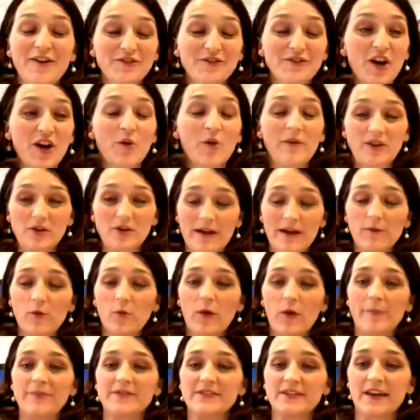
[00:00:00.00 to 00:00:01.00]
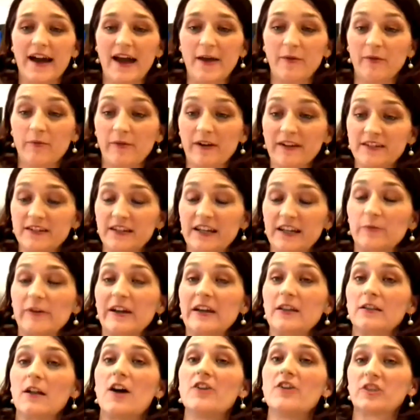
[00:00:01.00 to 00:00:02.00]
So we do have a website. We recently
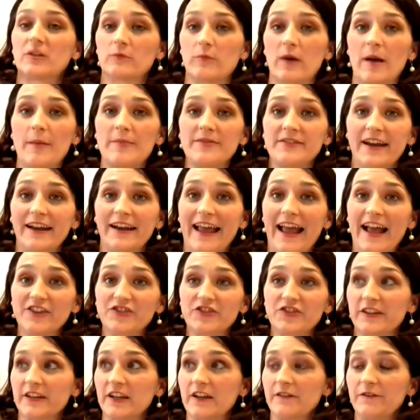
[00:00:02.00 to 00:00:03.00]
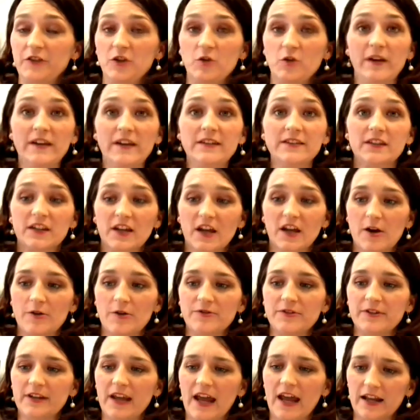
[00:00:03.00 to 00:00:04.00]
relaunched our website actually a few weeks ago
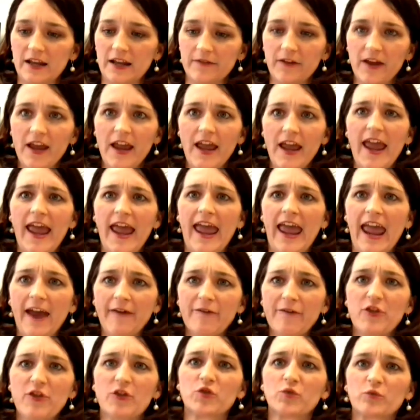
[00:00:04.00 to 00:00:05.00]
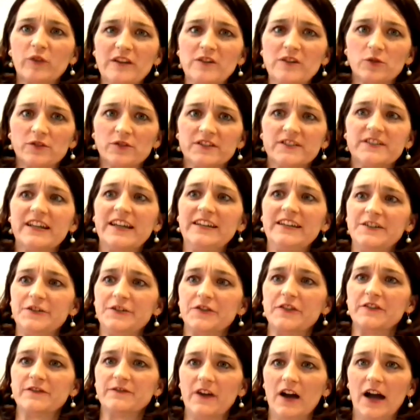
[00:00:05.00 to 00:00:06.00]
to kind of have those resources easier
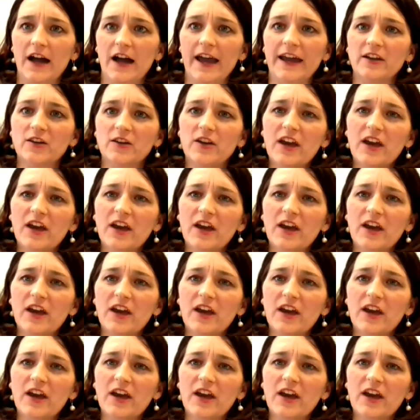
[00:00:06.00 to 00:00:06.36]
to find.